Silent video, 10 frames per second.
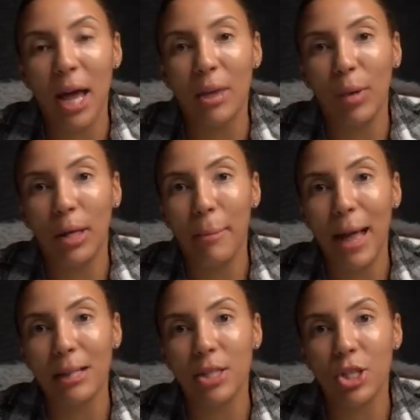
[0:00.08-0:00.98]
Welcome
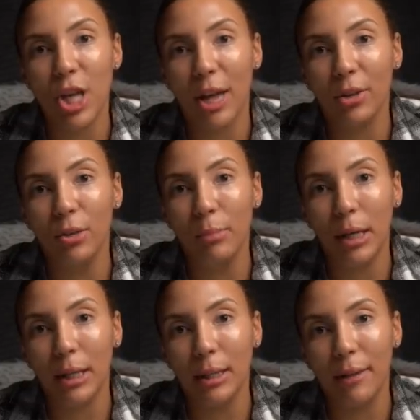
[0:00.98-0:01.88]
back to the channel.
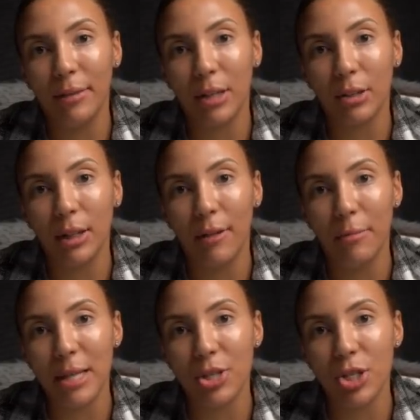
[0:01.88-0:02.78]
Monica Love here at the Love
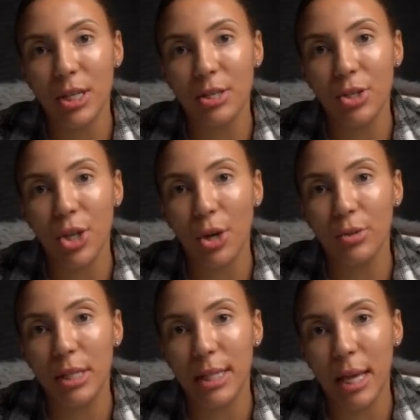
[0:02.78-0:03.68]
Messages. So
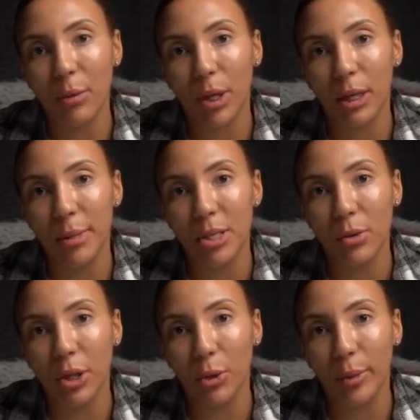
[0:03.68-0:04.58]
today we're going to be
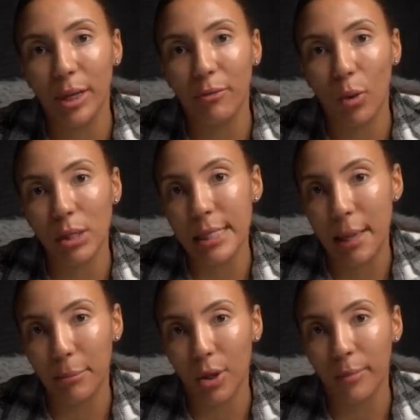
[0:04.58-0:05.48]
doing your reading for
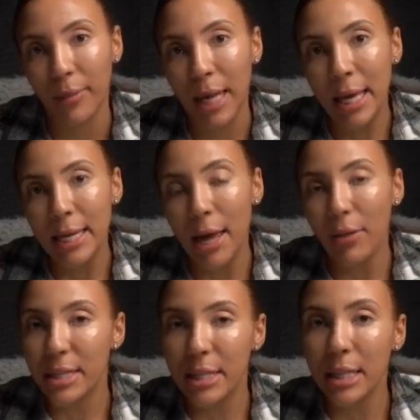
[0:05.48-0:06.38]
December. Now
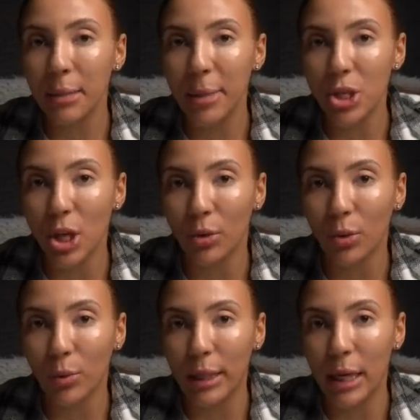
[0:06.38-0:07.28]
this is going to be a
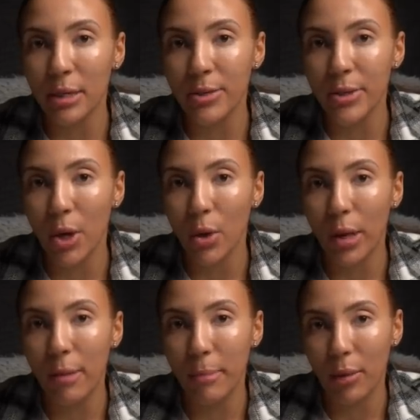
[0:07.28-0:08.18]
general reading, so
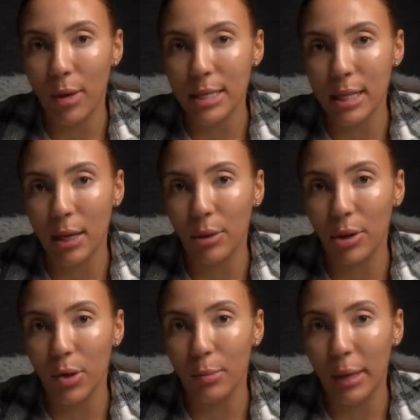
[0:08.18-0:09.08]
it may resonate
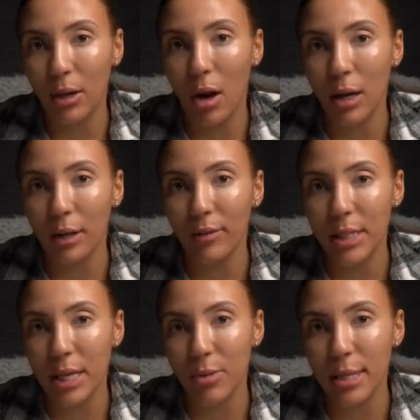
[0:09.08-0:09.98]
with you, it may not. If it
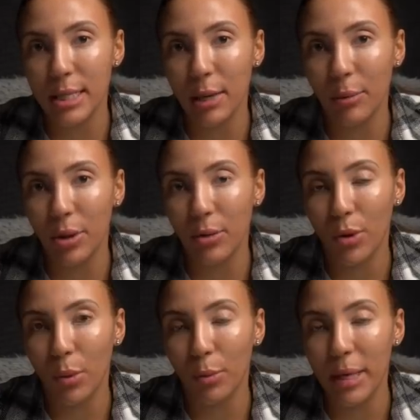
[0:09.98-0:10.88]
does resonate with you,
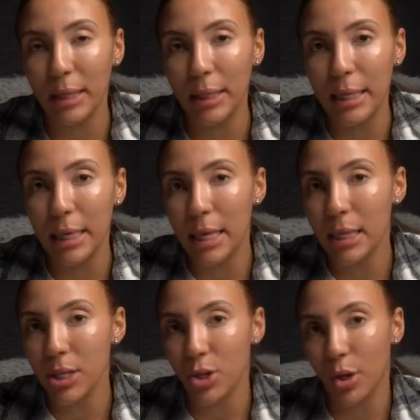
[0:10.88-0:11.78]
there will be a link
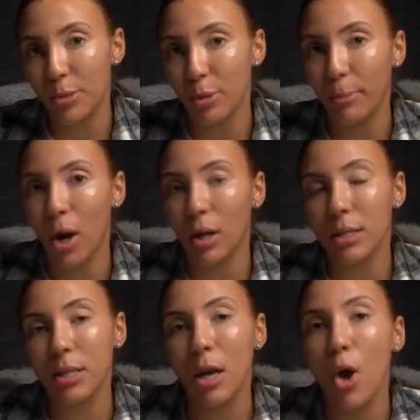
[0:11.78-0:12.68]
in the description
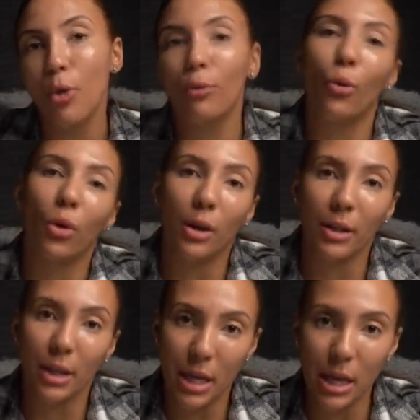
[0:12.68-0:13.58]
box
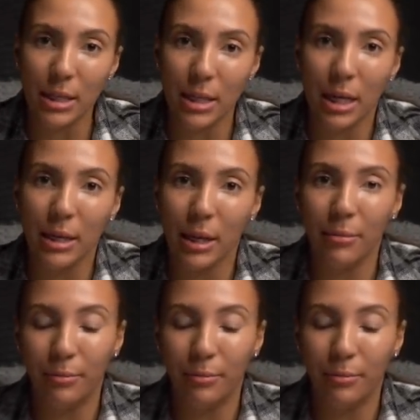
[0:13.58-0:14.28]
for the extended.